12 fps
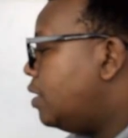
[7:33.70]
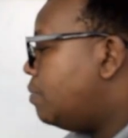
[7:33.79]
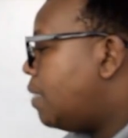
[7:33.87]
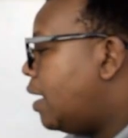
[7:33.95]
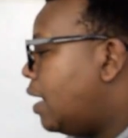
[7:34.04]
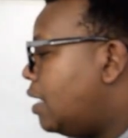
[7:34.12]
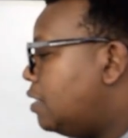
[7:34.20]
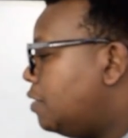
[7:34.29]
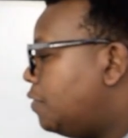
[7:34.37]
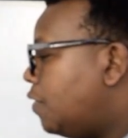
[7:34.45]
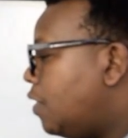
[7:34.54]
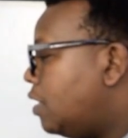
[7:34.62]
my
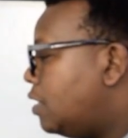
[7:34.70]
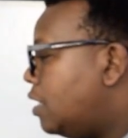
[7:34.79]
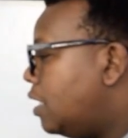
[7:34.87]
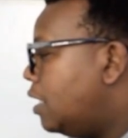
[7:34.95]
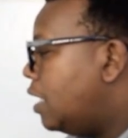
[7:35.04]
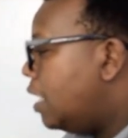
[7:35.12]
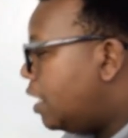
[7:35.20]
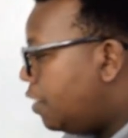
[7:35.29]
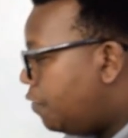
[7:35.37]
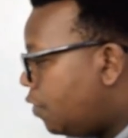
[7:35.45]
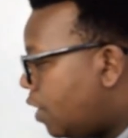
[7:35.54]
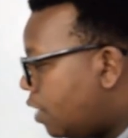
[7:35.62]
analysis for this trade.
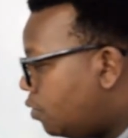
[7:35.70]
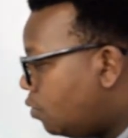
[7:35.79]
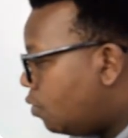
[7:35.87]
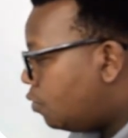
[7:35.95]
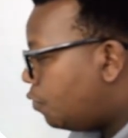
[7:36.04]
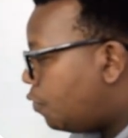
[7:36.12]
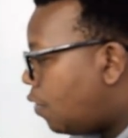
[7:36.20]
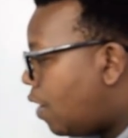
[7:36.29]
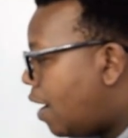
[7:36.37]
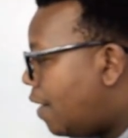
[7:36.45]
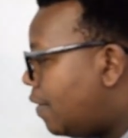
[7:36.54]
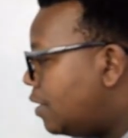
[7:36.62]
If you get to go to
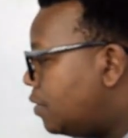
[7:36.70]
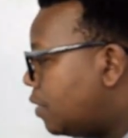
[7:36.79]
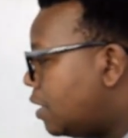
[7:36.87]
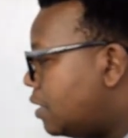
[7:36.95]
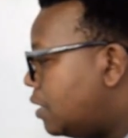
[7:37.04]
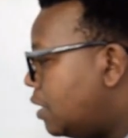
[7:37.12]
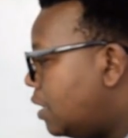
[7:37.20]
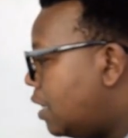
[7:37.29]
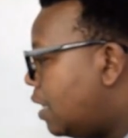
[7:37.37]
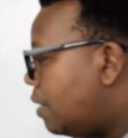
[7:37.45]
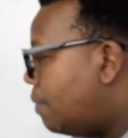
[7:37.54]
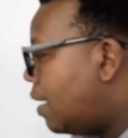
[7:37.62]
4 hours, you can see
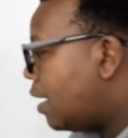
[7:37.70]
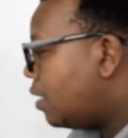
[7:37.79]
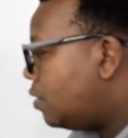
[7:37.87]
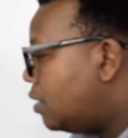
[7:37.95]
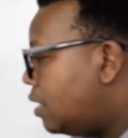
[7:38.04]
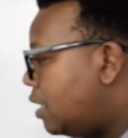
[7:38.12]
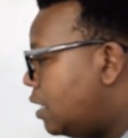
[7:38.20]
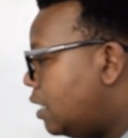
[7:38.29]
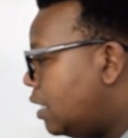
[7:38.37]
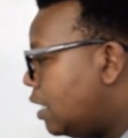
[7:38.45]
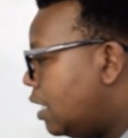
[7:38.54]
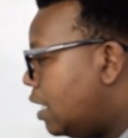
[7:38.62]
that the market is
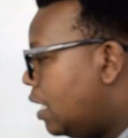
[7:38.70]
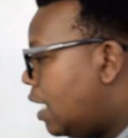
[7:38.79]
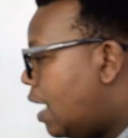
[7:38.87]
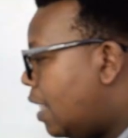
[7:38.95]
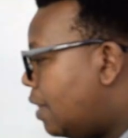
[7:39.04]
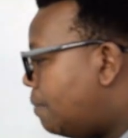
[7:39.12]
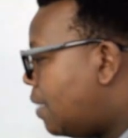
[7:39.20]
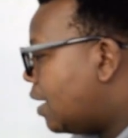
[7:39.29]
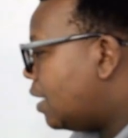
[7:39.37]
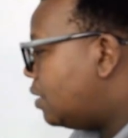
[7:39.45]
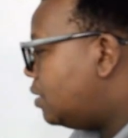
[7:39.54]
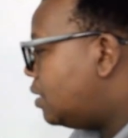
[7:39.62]
really the
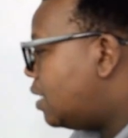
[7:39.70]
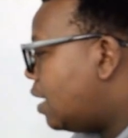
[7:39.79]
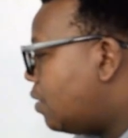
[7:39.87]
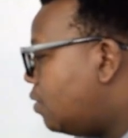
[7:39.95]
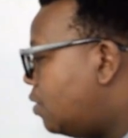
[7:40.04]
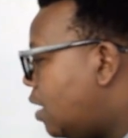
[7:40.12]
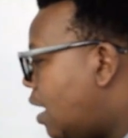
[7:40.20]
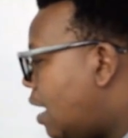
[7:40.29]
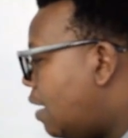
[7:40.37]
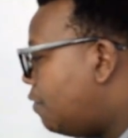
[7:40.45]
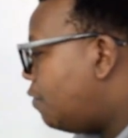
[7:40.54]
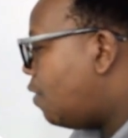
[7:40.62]
market struggled for a